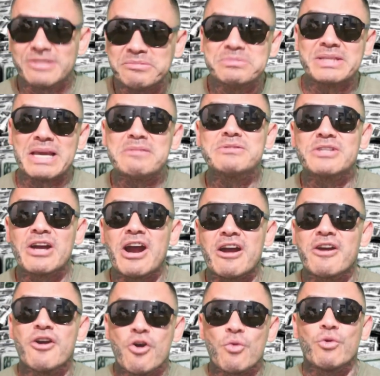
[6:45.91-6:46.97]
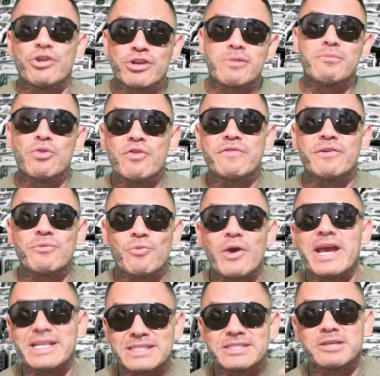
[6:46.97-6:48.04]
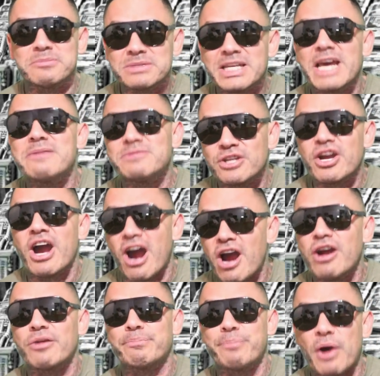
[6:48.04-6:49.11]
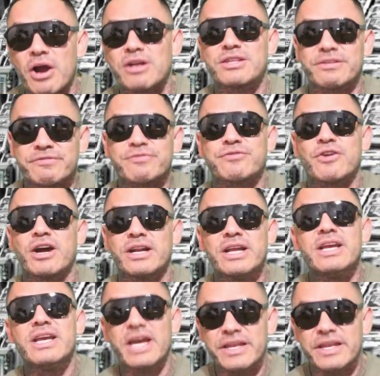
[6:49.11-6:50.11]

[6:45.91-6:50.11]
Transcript: sometimes they are when you're moving weights sometimes they are parked in front